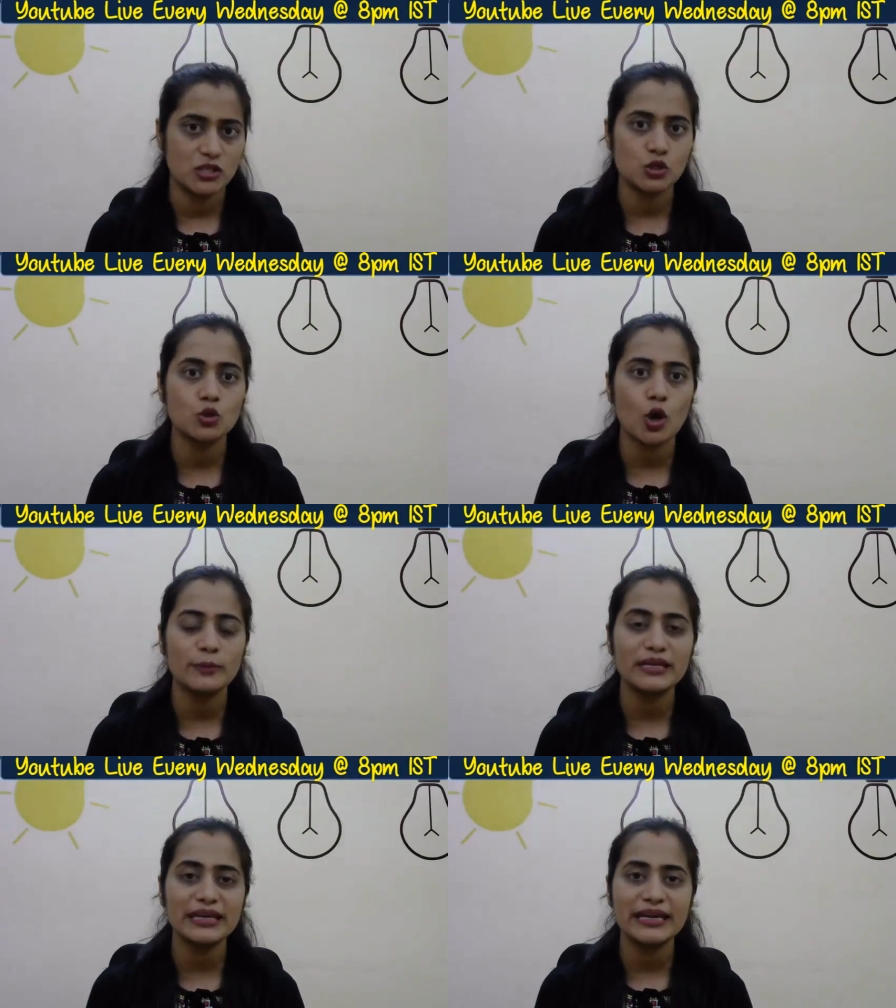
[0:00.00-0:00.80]
You
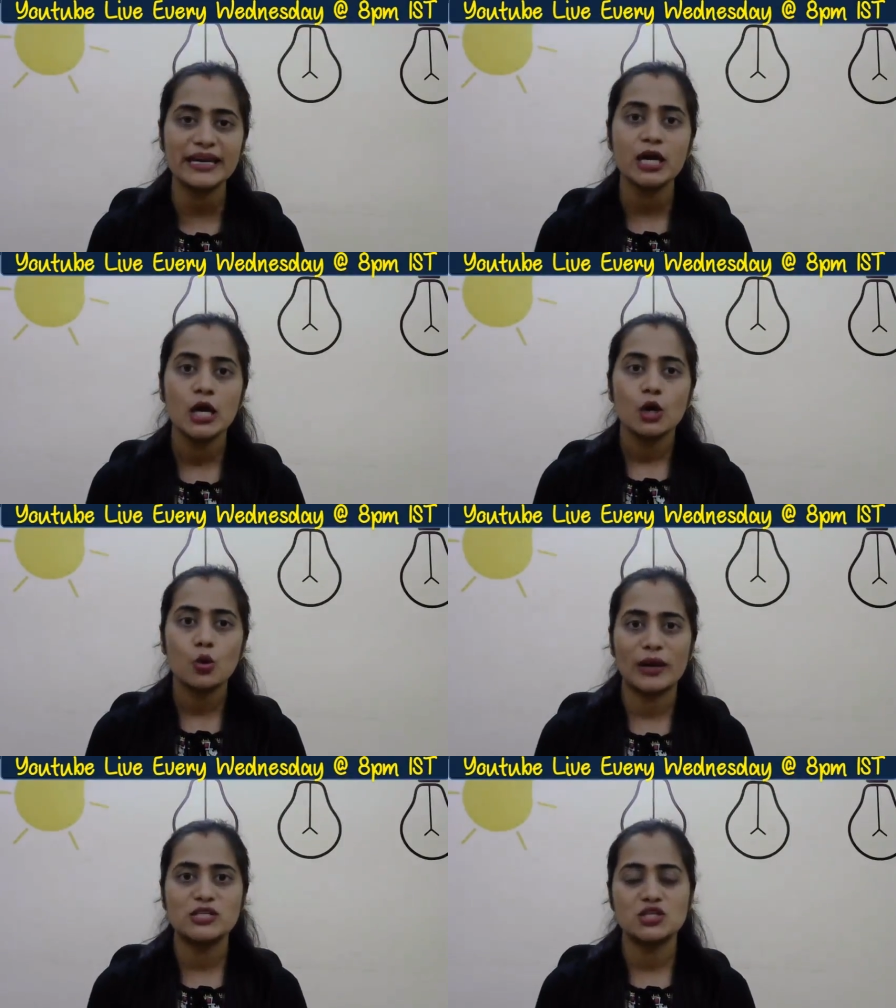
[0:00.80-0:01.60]
normally get
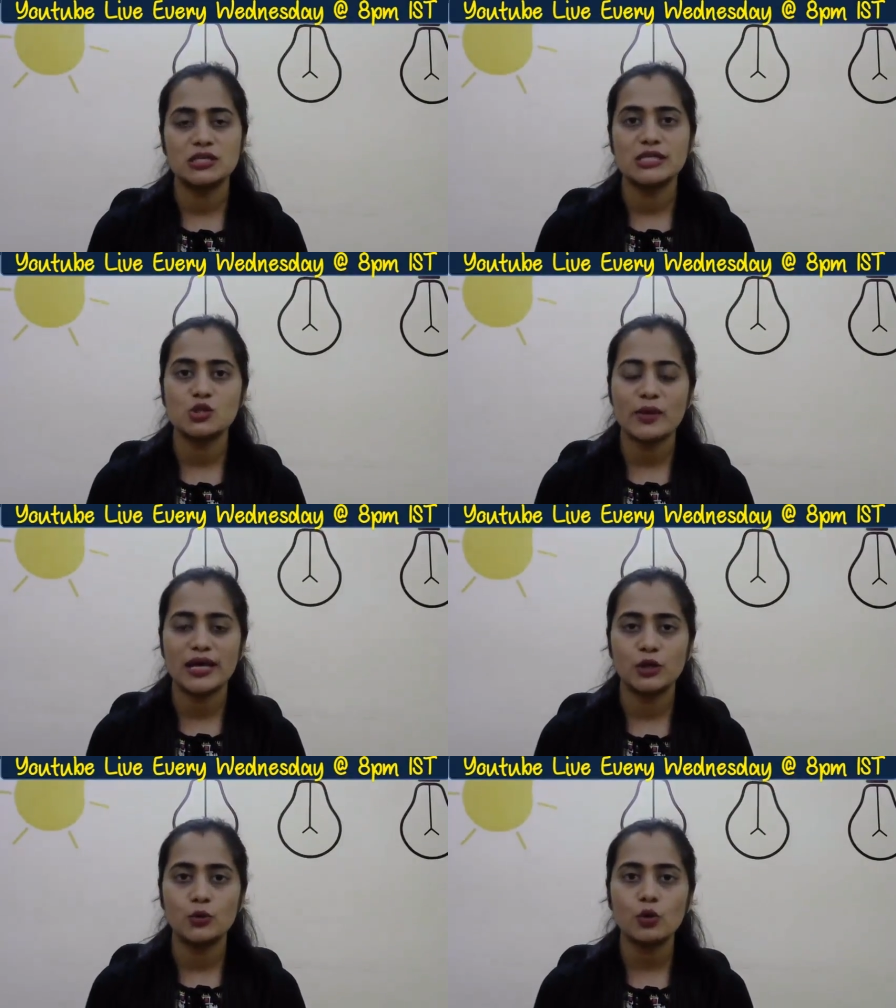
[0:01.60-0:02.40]
questions where
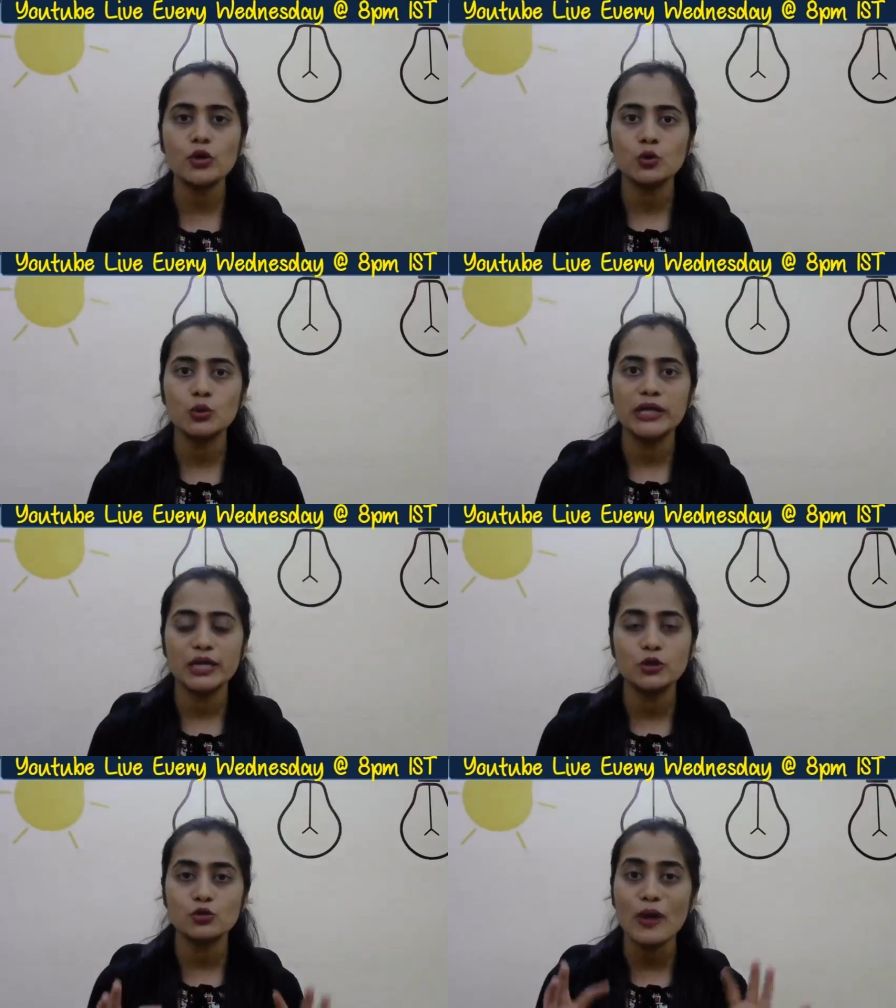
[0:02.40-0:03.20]
you
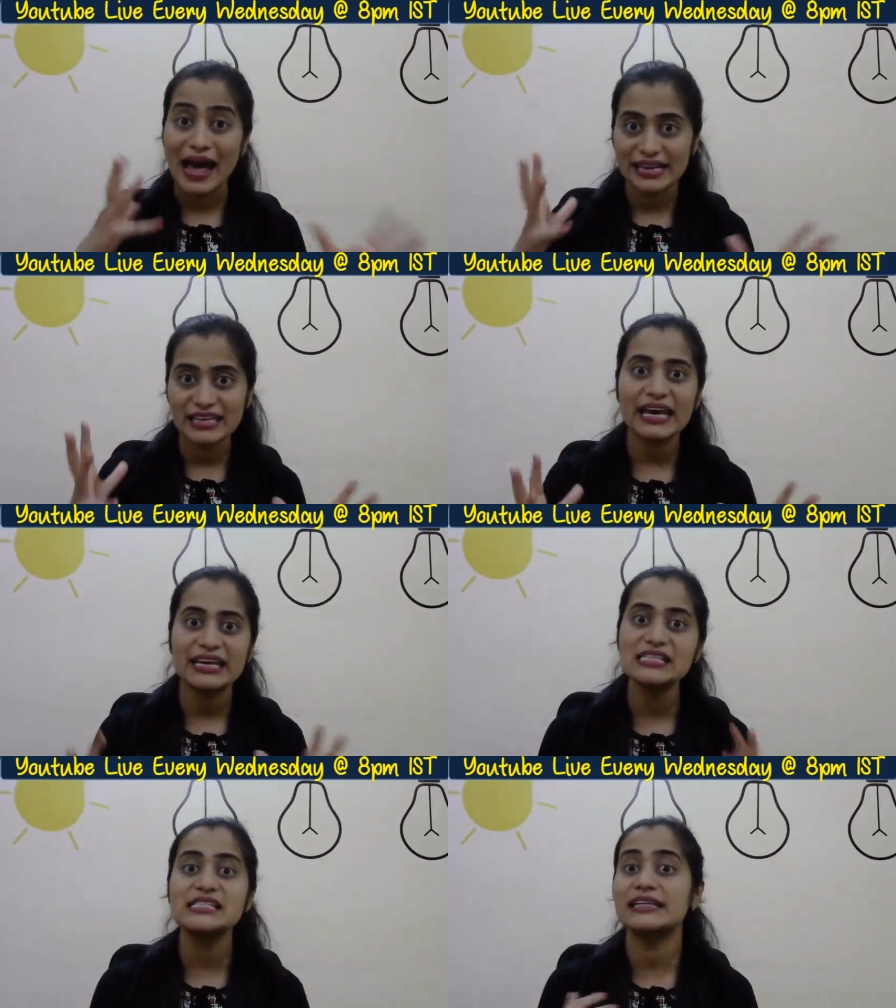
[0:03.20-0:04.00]
need to
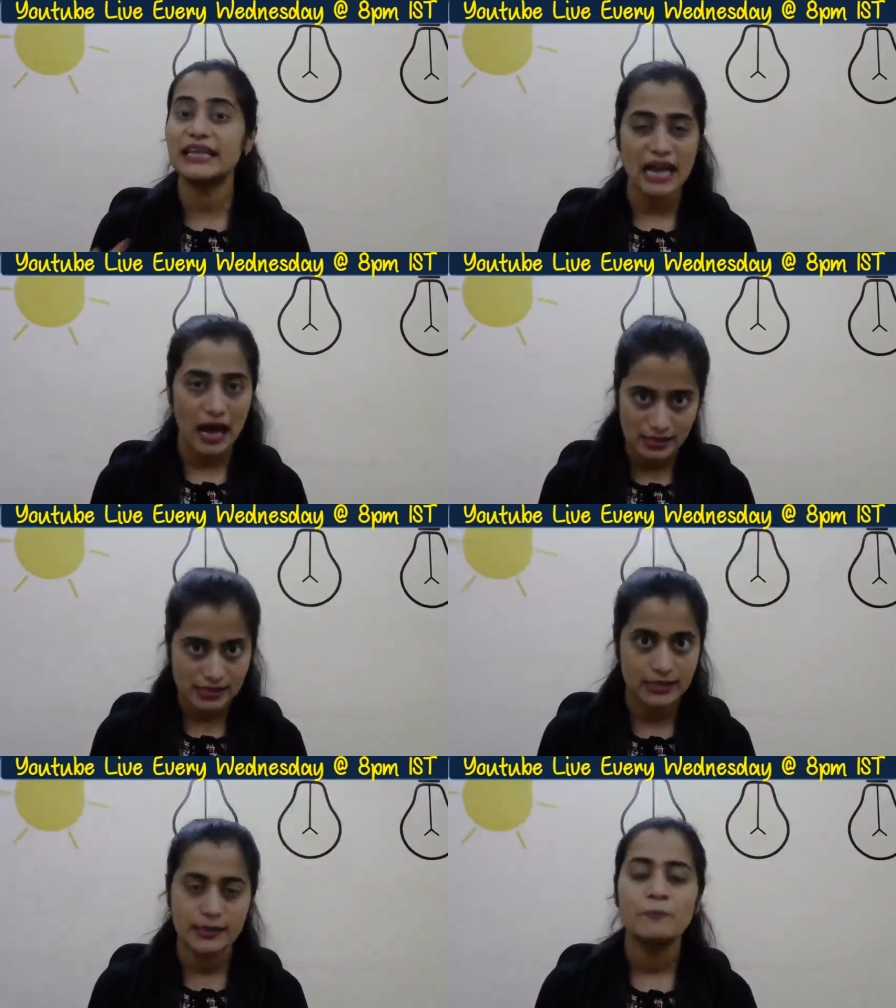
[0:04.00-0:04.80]
analyze and then answer.